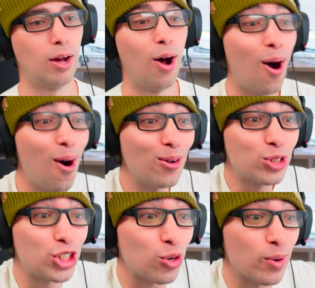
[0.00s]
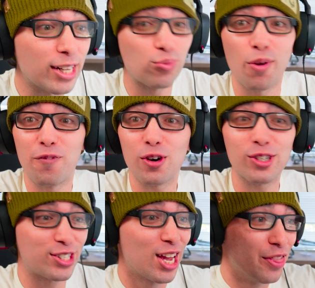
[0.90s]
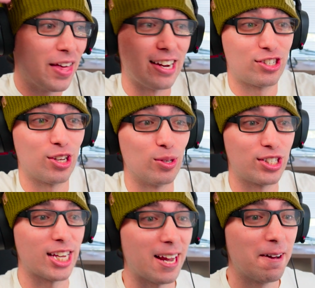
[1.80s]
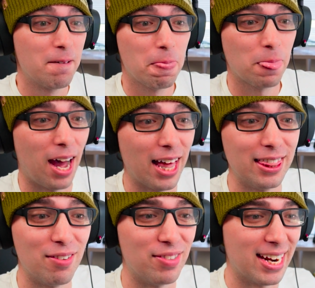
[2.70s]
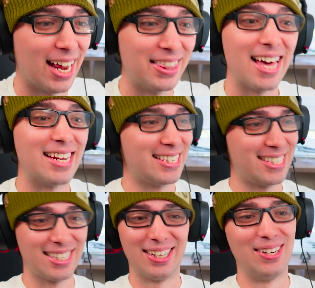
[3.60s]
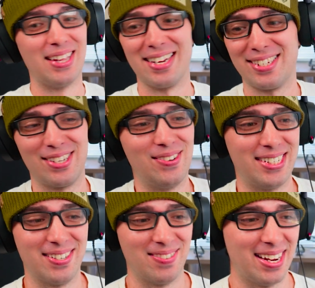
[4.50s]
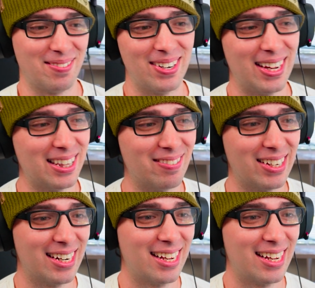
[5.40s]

Oh shoot! It's reversed. That is so sick. I love it. That is that is so intimidating, bro. I love it.